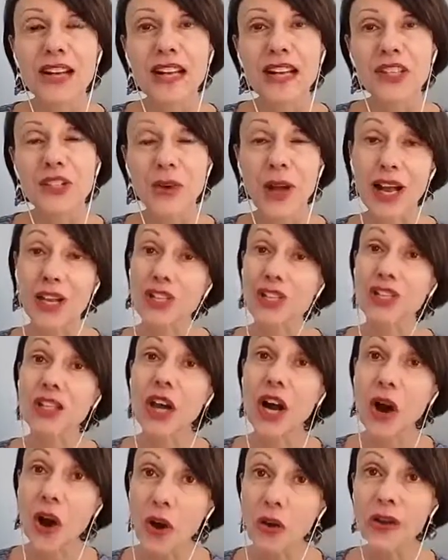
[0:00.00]
So actually
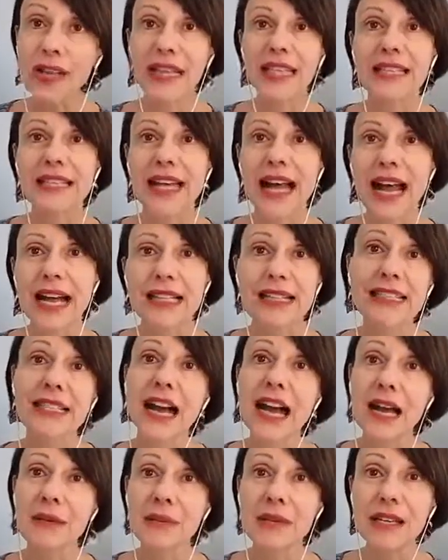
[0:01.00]
owing at tax
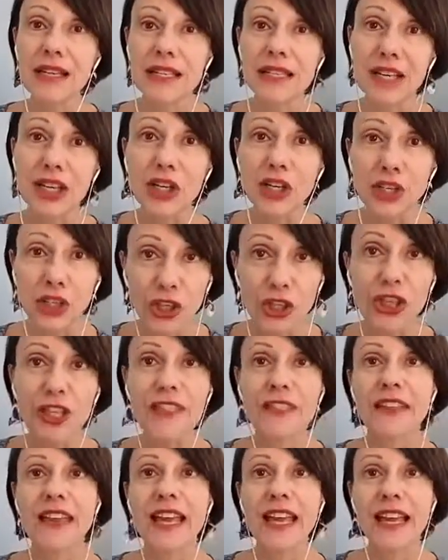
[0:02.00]
time is a good
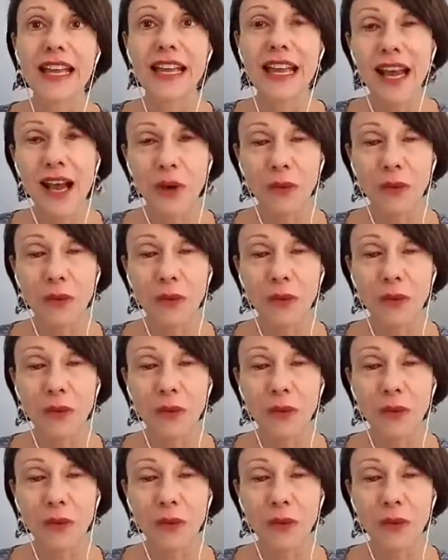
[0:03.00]
thing